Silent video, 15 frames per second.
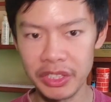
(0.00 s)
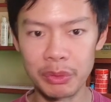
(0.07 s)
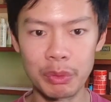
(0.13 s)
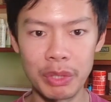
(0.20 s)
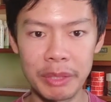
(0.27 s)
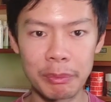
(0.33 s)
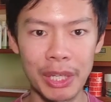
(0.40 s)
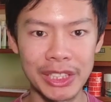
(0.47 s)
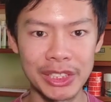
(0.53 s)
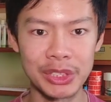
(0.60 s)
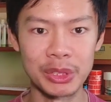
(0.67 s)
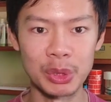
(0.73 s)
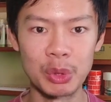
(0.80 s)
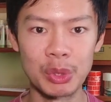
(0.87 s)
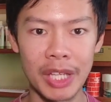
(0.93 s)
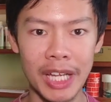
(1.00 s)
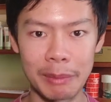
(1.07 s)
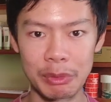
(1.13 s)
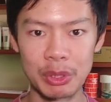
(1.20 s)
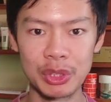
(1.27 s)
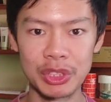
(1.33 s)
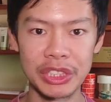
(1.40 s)
Repricer tool that
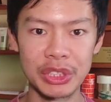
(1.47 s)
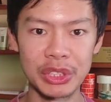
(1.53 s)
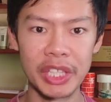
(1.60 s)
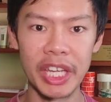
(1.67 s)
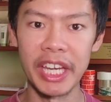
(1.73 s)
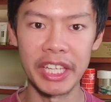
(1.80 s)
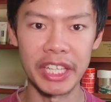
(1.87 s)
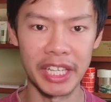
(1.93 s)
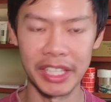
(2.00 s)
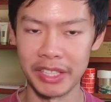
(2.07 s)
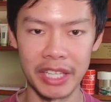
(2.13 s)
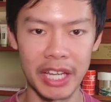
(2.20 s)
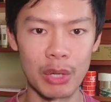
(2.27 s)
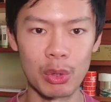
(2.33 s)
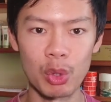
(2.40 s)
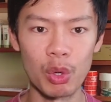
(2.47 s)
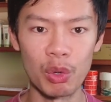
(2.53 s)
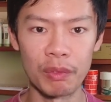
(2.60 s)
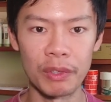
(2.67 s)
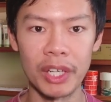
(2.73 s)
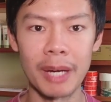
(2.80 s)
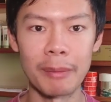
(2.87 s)
I'm using today, and I'll go
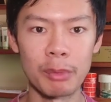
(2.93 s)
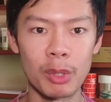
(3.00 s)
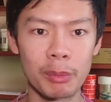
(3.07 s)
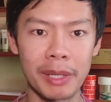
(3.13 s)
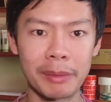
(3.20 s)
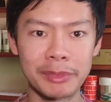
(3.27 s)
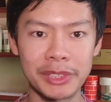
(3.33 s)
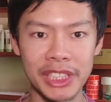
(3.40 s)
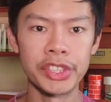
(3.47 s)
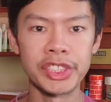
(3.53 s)
over a couple of them.